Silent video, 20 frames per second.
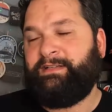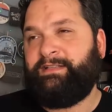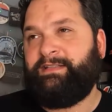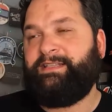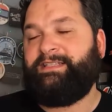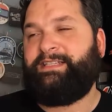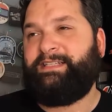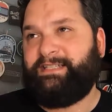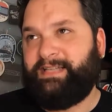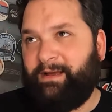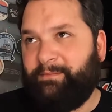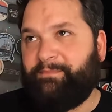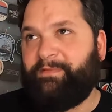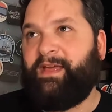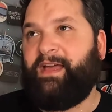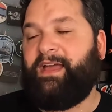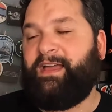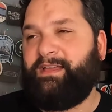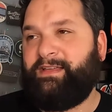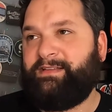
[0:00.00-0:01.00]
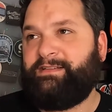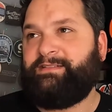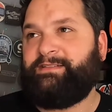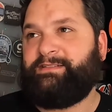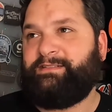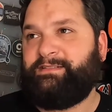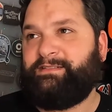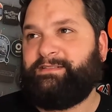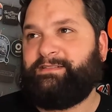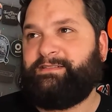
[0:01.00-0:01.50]
This is up there.
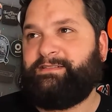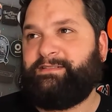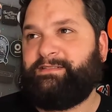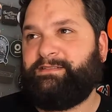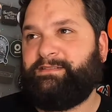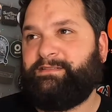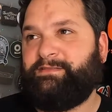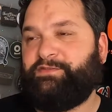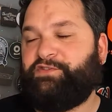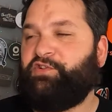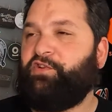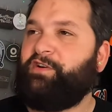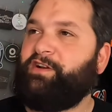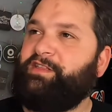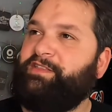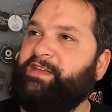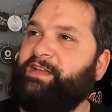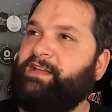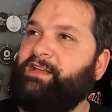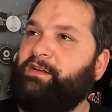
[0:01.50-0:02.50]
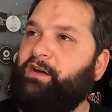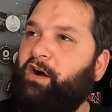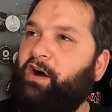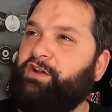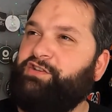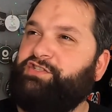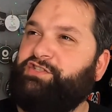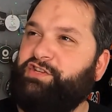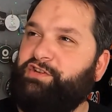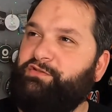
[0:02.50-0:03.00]
I'm trying to think. I
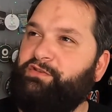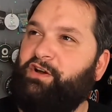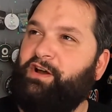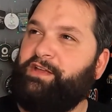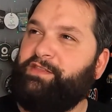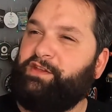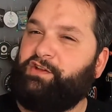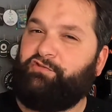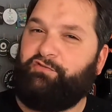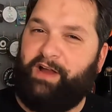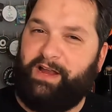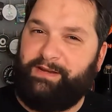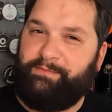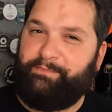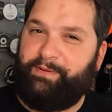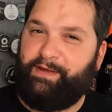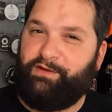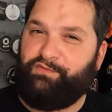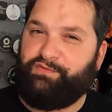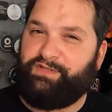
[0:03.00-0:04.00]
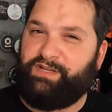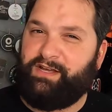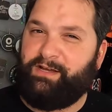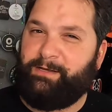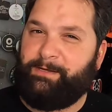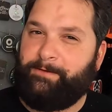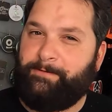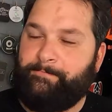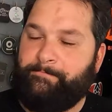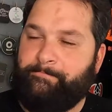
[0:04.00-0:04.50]
do like the grain Pilsner.